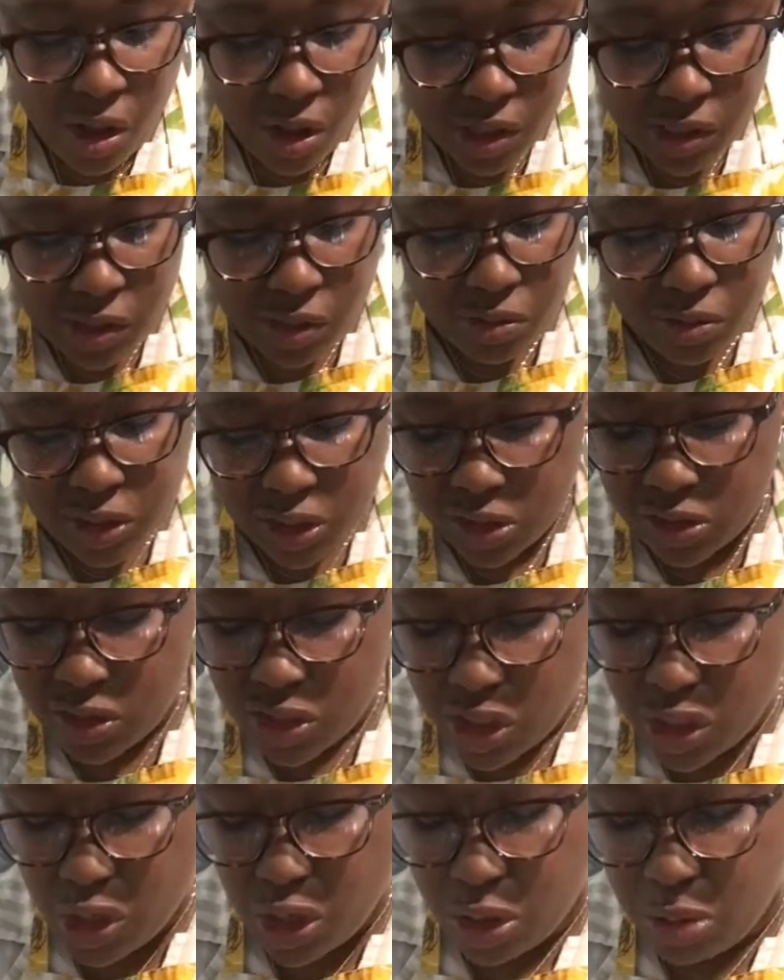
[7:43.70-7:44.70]
So we're just going
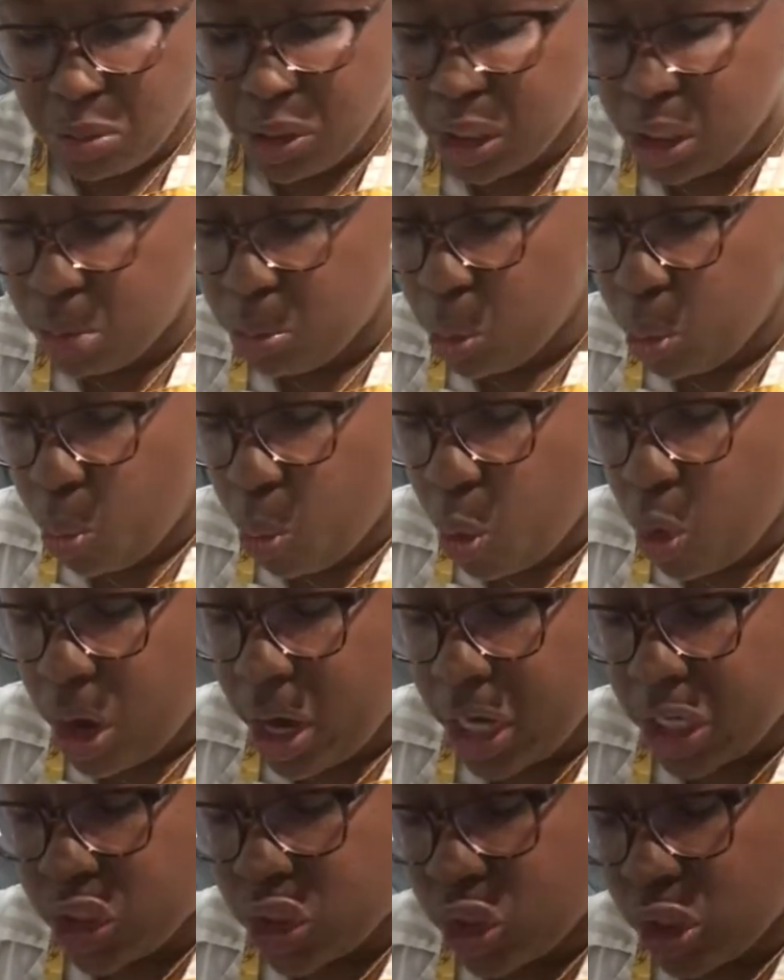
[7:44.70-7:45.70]
to show them a little bit more
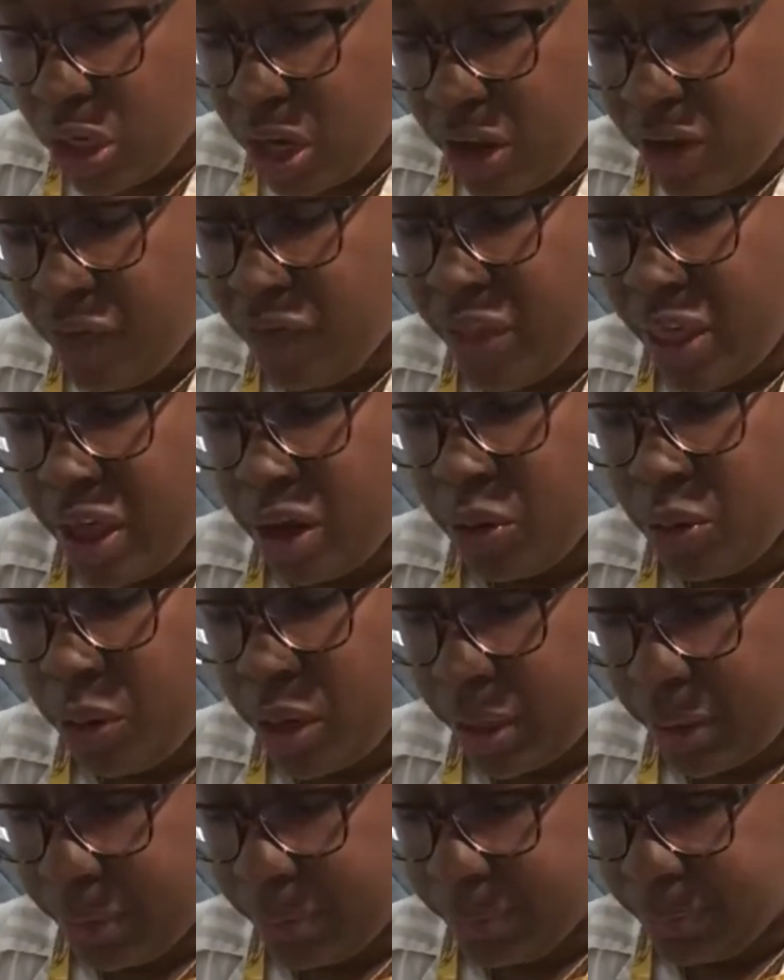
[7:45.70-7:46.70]
extra love that
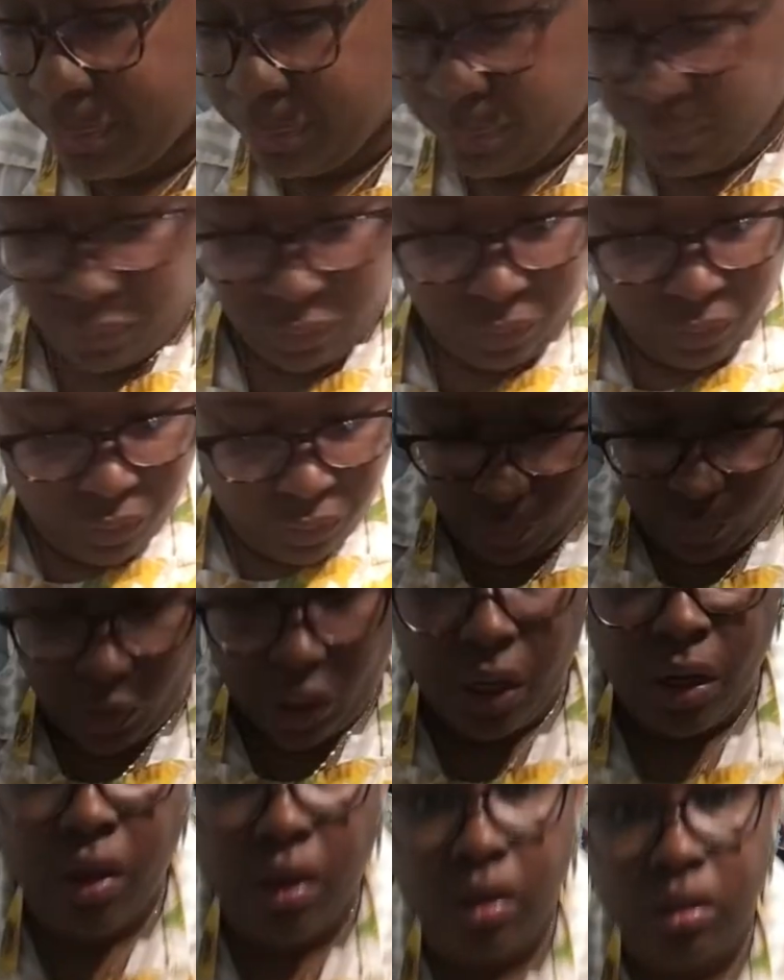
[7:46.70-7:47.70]
way.
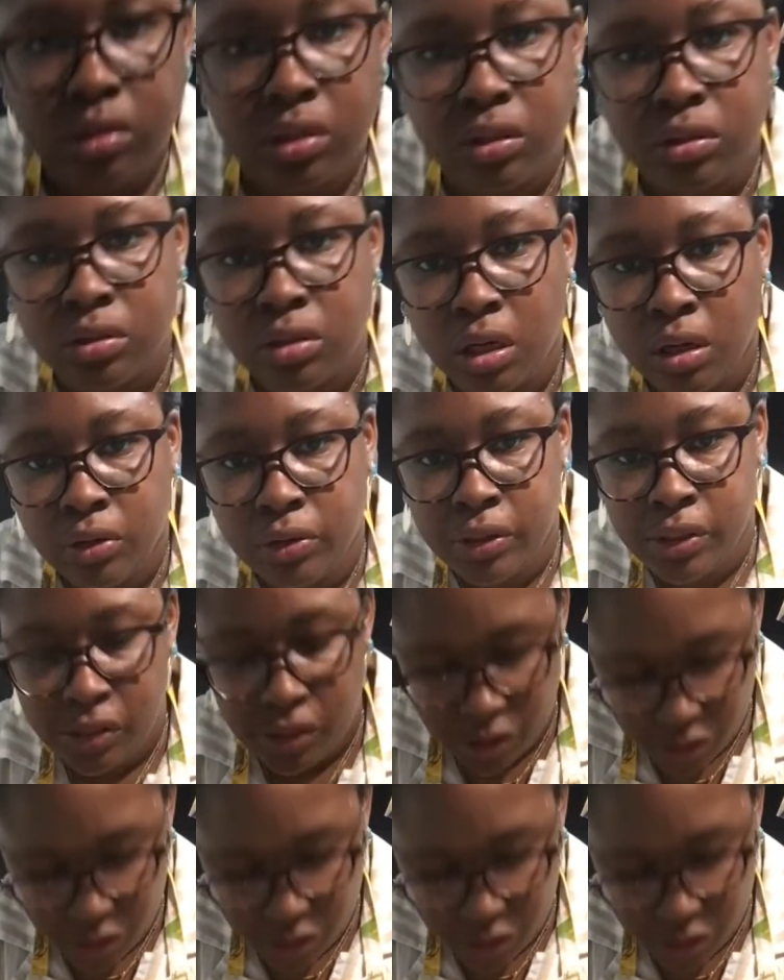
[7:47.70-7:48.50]
So it's always